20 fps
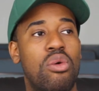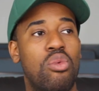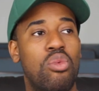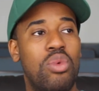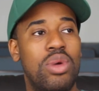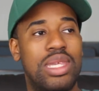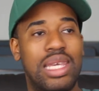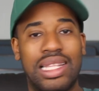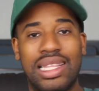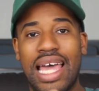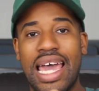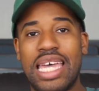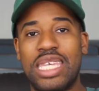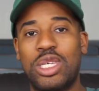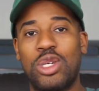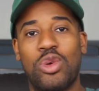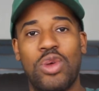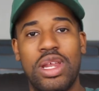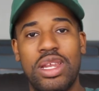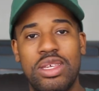with a
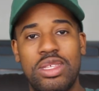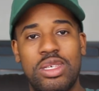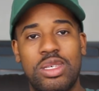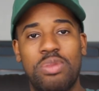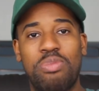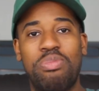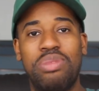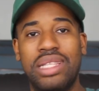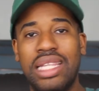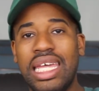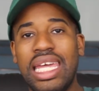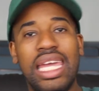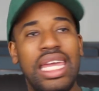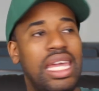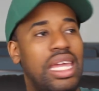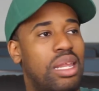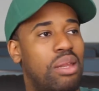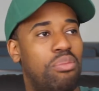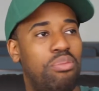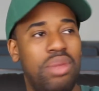lacerated
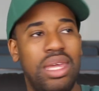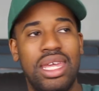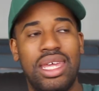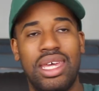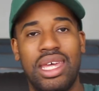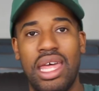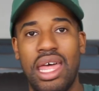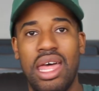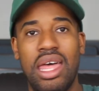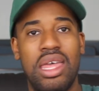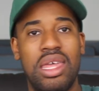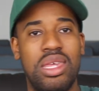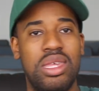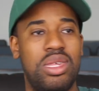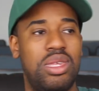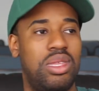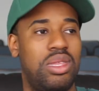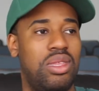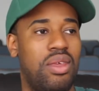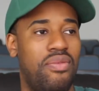spleen
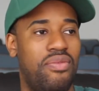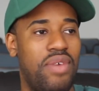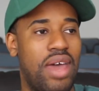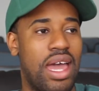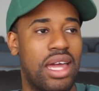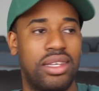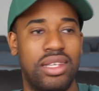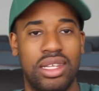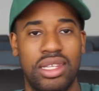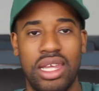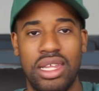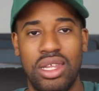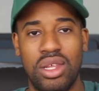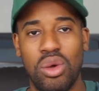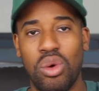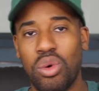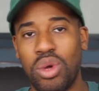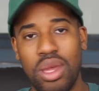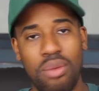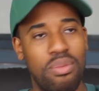because the fact that they
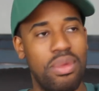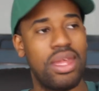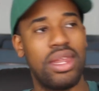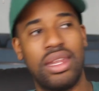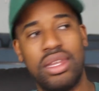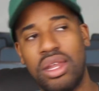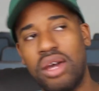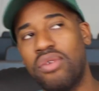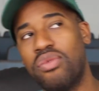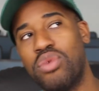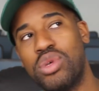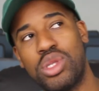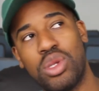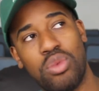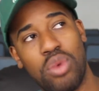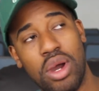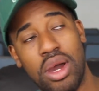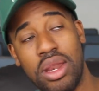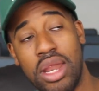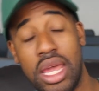don't commit enough with the
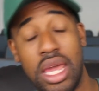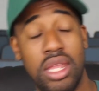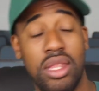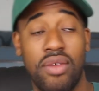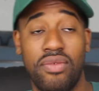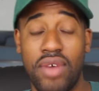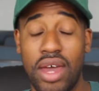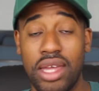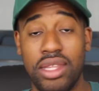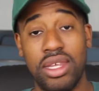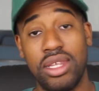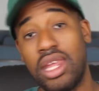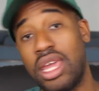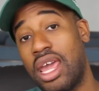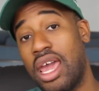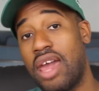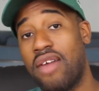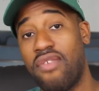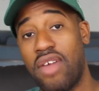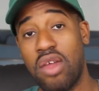run and the fact that they
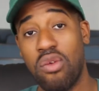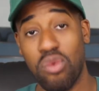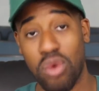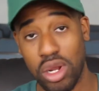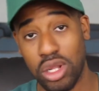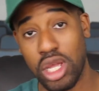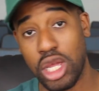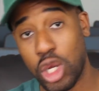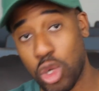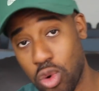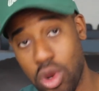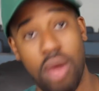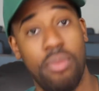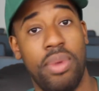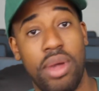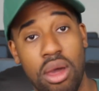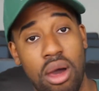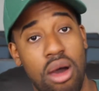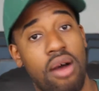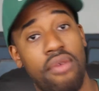have a really
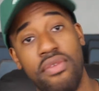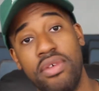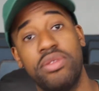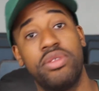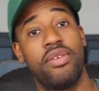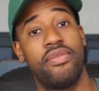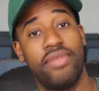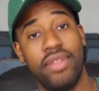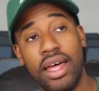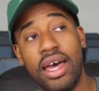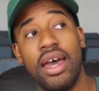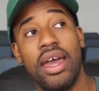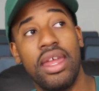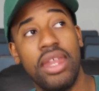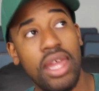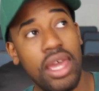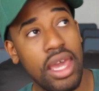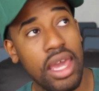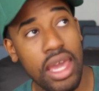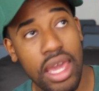crappy offensive
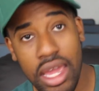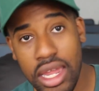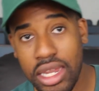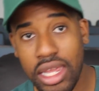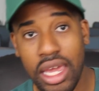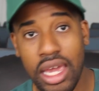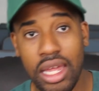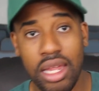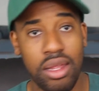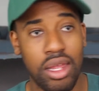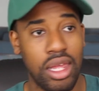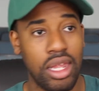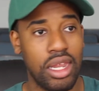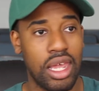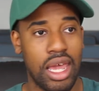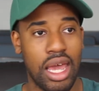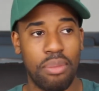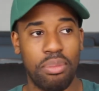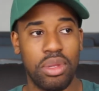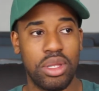line in the
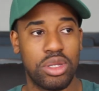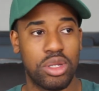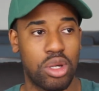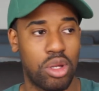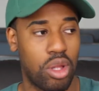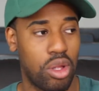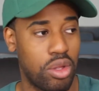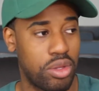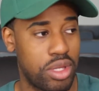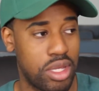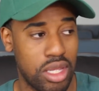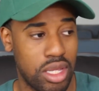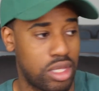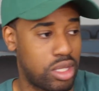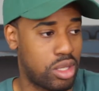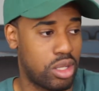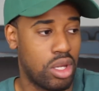Indianapolis Colts. And